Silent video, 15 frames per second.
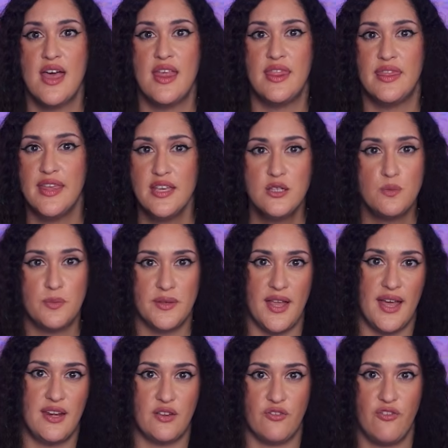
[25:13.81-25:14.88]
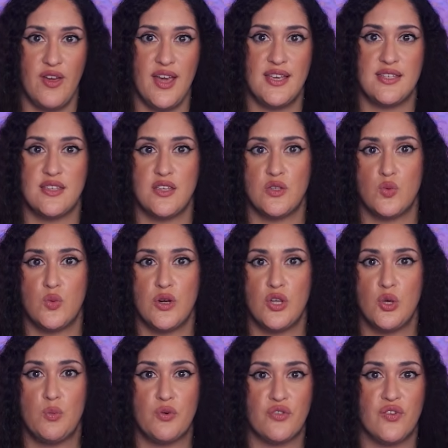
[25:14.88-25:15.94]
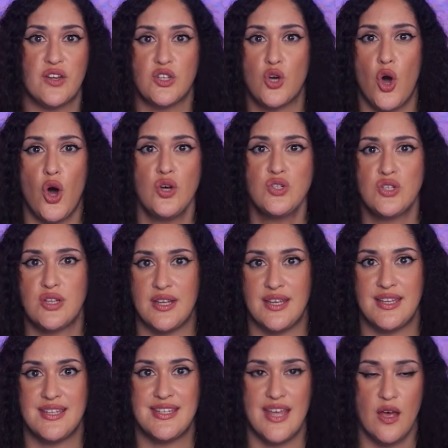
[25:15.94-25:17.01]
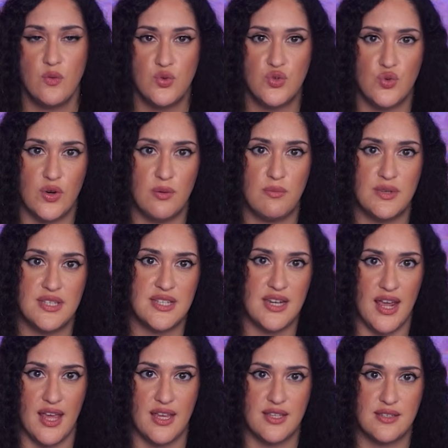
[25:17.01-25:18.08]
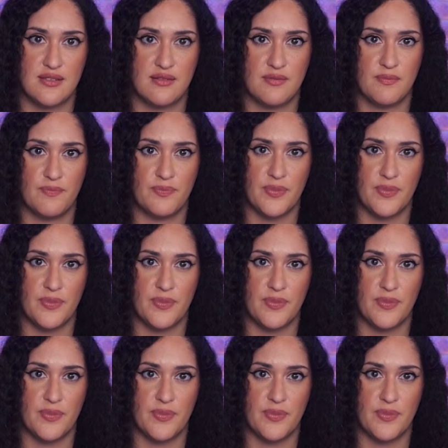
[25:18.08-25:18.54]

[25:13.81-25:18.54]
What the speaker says: This planning phase is where you prevent costly downstream mistakes.